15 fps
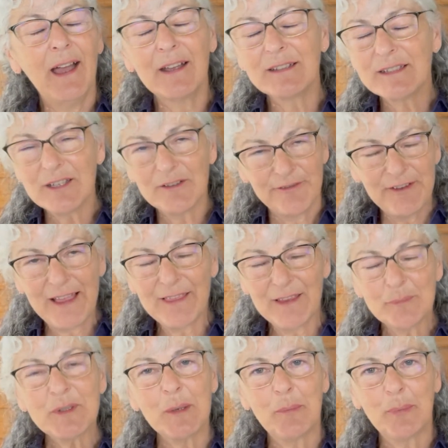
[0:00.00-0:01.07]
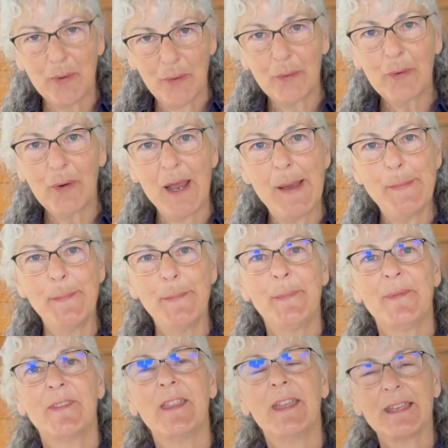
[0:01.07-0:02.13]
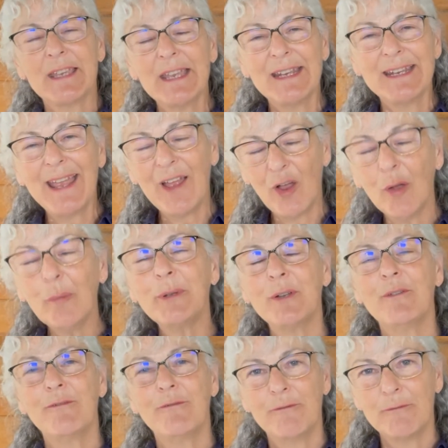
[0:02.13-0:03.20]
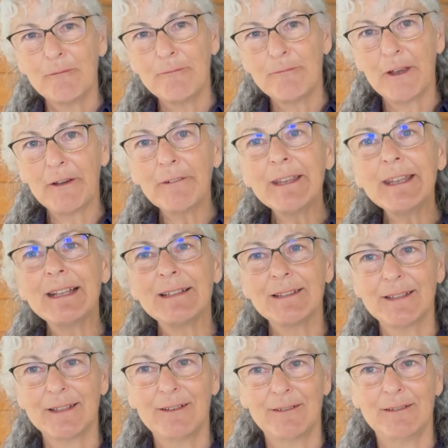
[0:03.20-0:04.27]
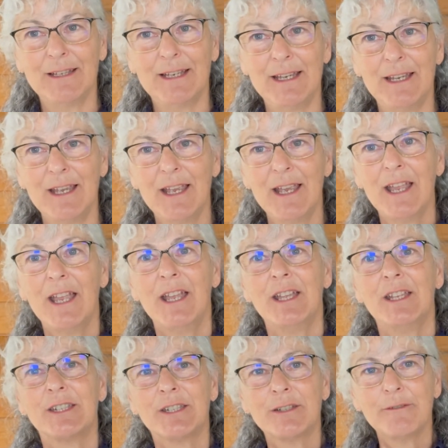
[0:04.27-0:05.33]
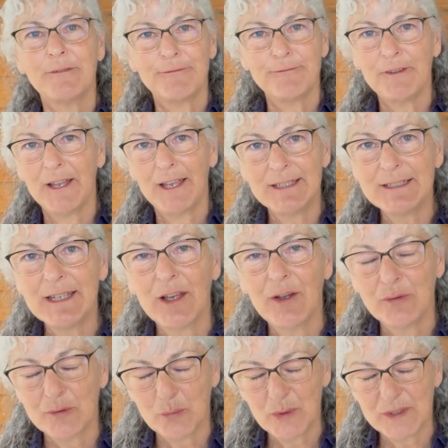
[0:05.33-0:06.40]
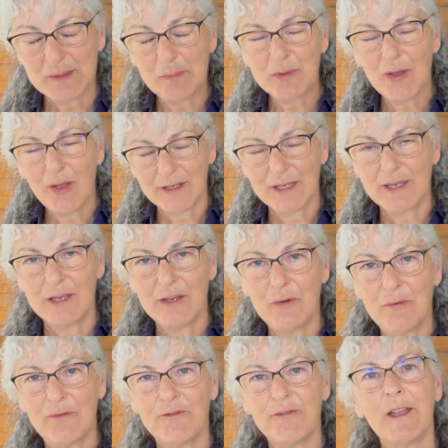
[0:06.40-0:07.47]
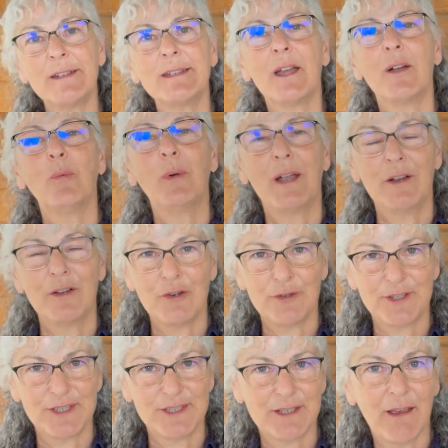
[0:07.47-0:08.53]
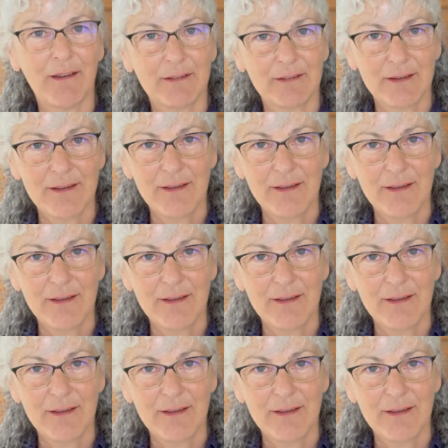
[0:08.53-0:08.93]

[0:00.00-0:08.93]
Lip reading: developed a program that can help you very clearly to find out what's blocking you, find out where you're stuck,